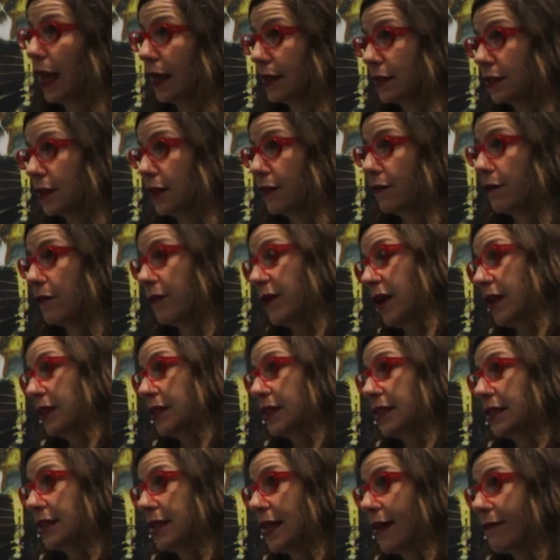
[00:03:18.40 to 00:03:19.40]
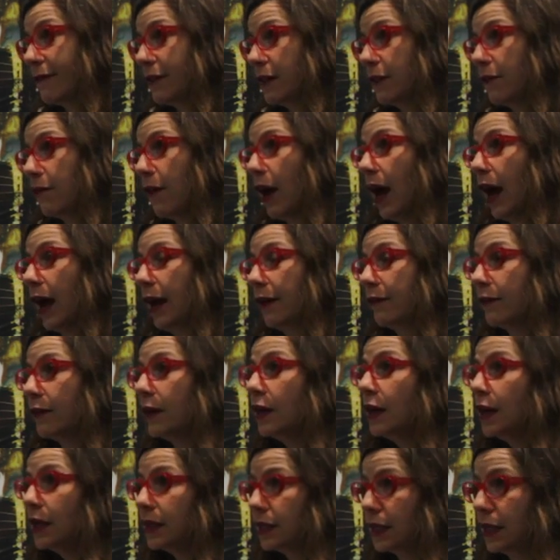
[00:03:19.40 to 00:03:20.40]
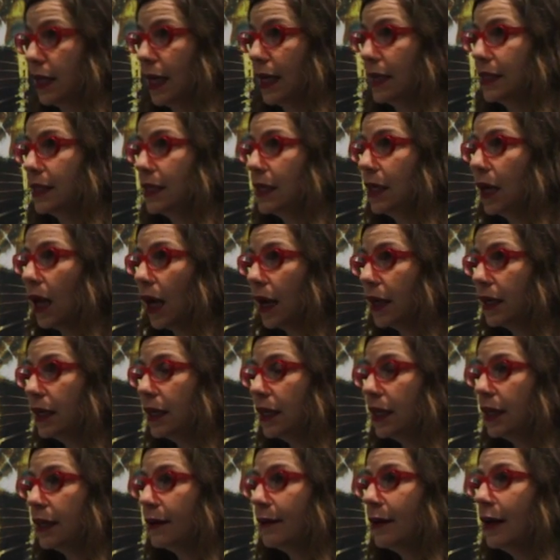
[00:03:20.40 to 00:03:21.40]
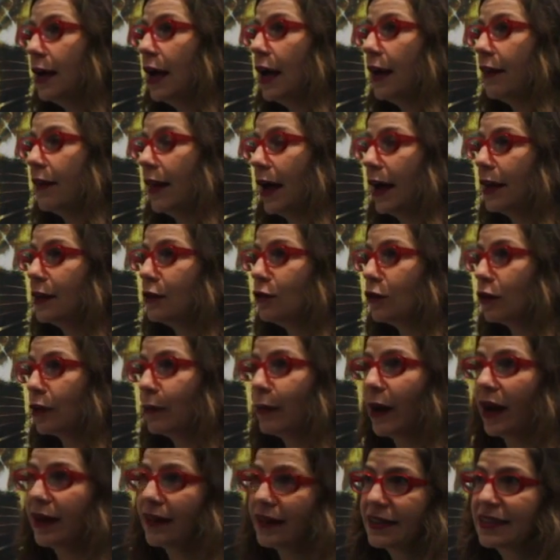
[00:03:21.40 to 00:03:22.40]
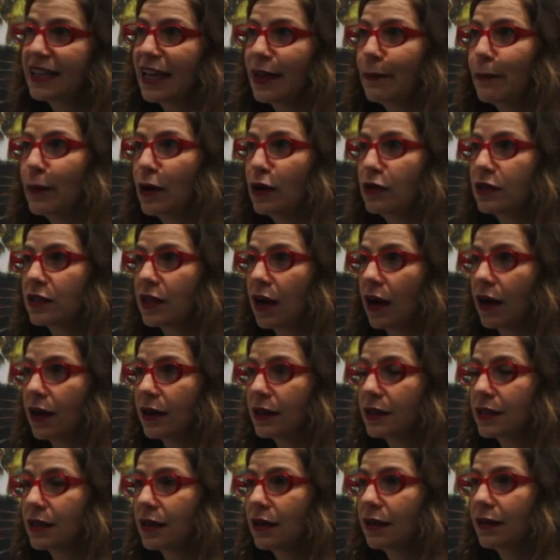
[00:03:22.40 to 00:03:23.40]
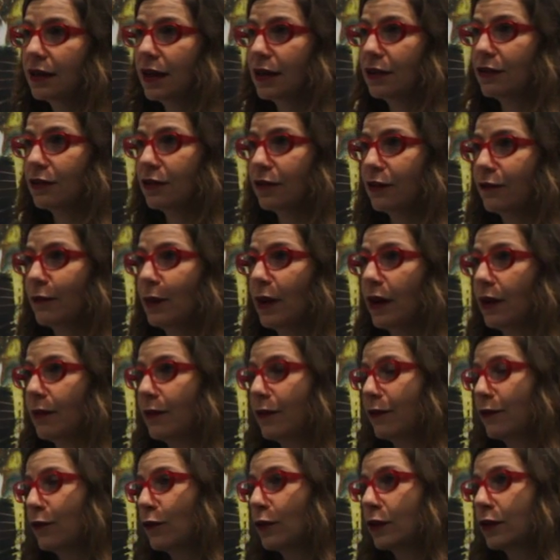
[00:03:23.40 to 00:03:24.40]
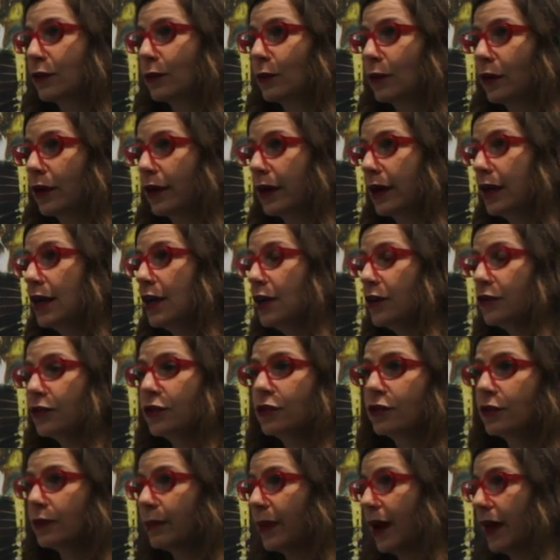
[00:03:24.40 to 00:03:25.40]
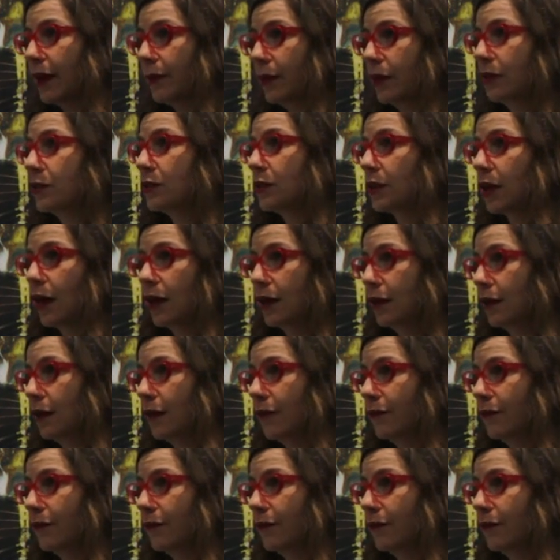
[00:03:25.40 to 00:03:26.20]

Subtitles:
lasted from 1975 to 1990, that you could buy the same postcards that you could have bought before the war. So you could buy a postcard